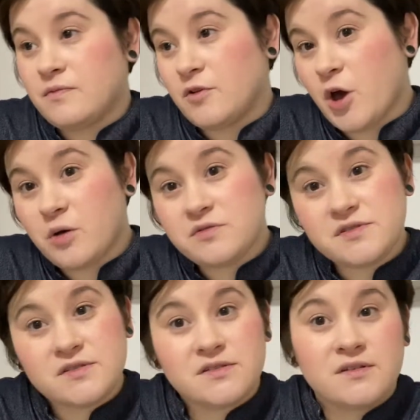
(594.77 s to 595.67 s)

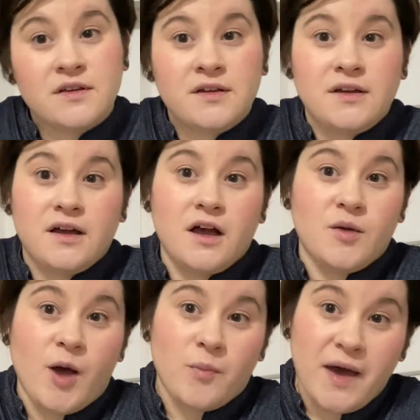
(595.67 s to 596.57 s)
goats,
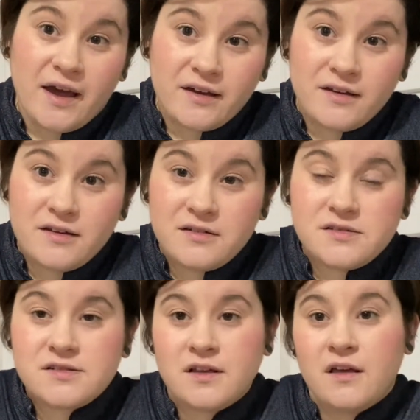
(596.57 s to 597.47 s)
alpacas,